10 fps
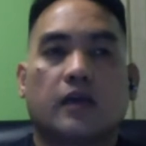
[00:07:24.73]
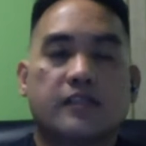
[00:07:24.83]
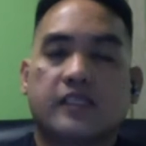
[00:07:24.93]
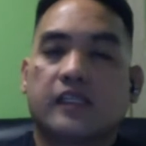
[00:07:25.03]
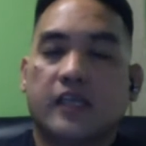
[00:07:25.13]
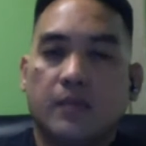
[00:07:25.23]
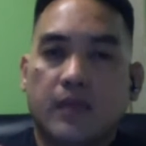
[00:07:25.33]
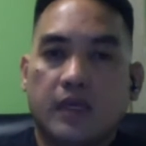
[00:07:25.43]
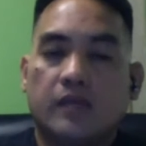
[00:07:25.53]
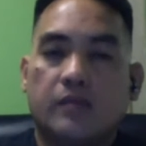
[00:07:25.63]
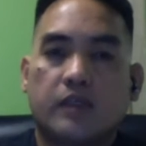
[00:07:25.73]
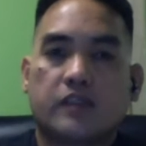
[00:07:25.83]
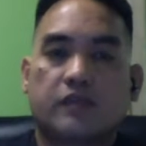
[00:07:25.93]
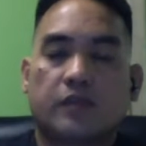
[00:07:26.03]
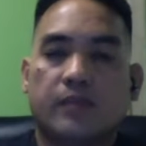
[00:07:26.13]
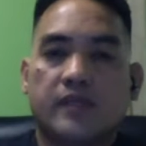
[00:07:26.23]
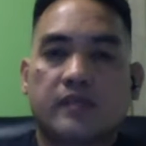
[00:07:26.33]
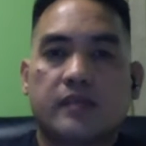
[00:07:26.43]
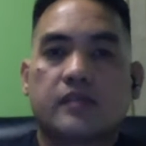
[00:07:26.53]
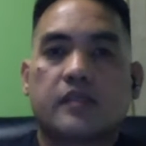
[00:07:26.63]
still coming in because of the
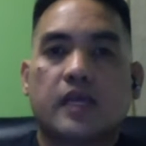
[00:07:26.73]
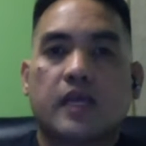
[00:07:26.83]
business.